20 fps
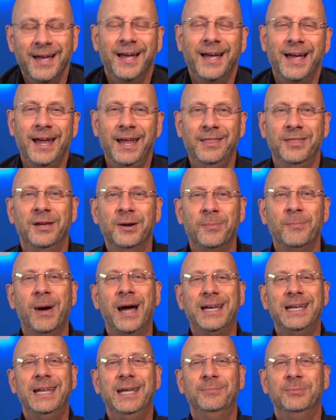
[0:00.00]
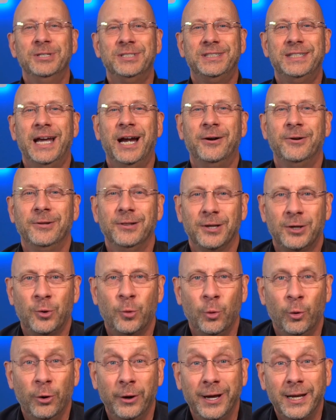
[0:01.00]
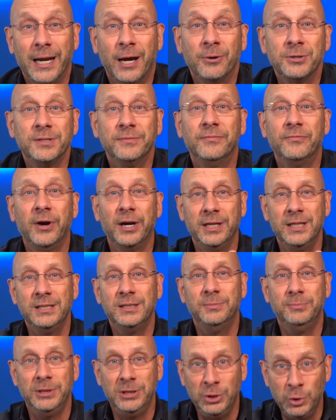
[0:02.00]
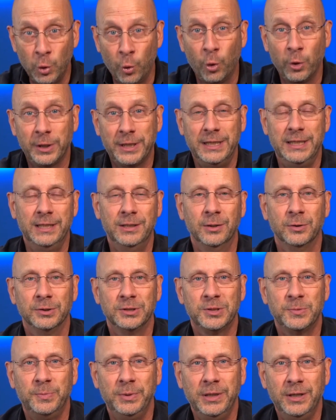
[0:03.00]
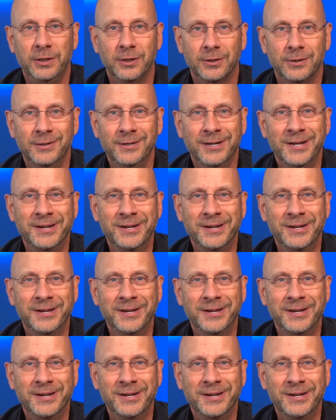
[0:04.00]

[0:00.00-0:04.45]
Hey there, my name is Darren LaCroix, and I was invited to be your keynote speaker.